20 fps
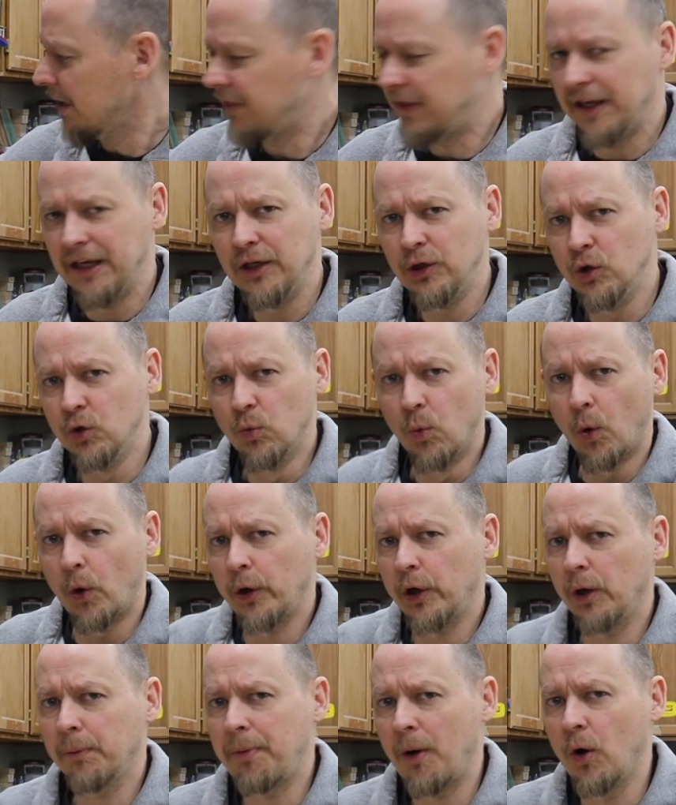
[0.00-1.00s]
The new
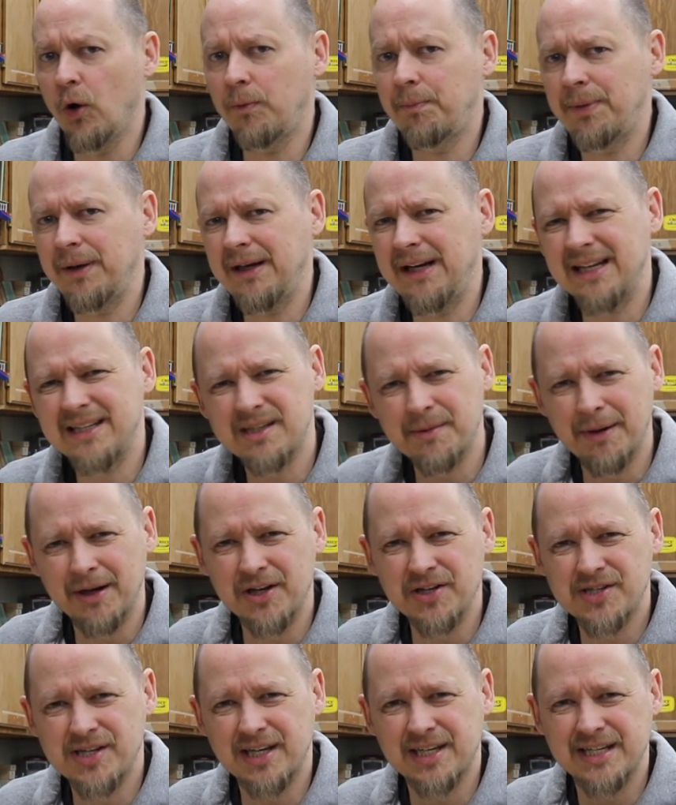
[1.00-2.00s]
Warrior Poet pin, that's about
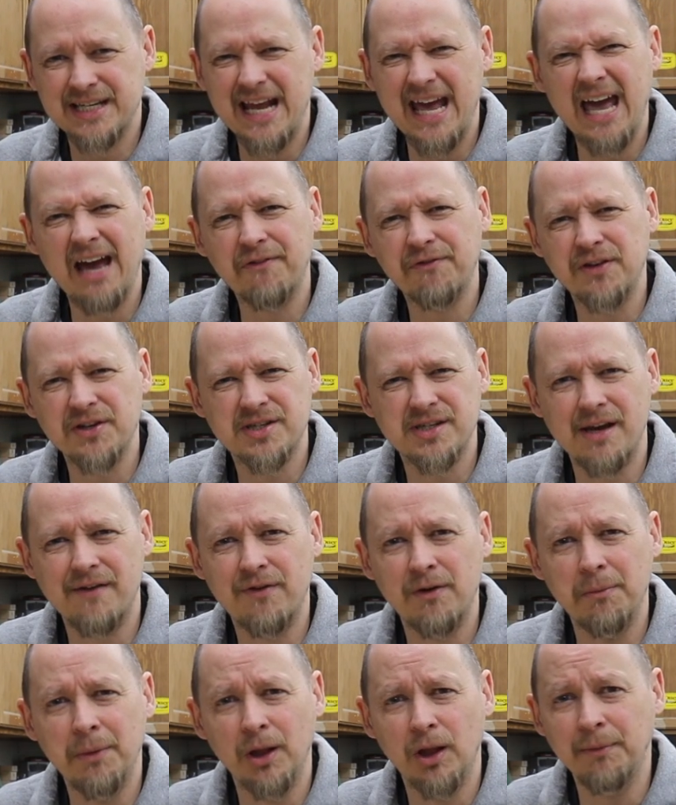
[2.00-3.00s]
a six and a half to
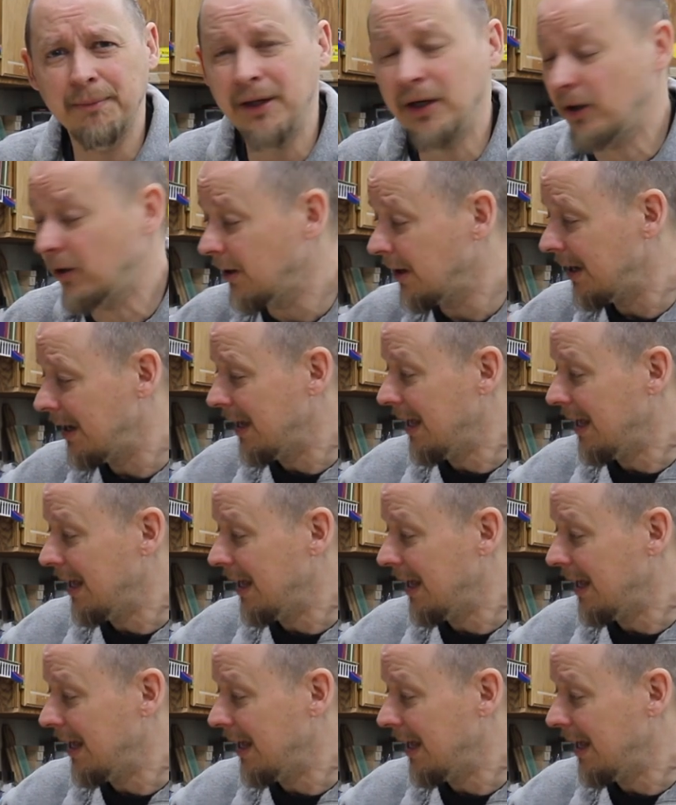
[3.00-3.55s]
seven millimeter.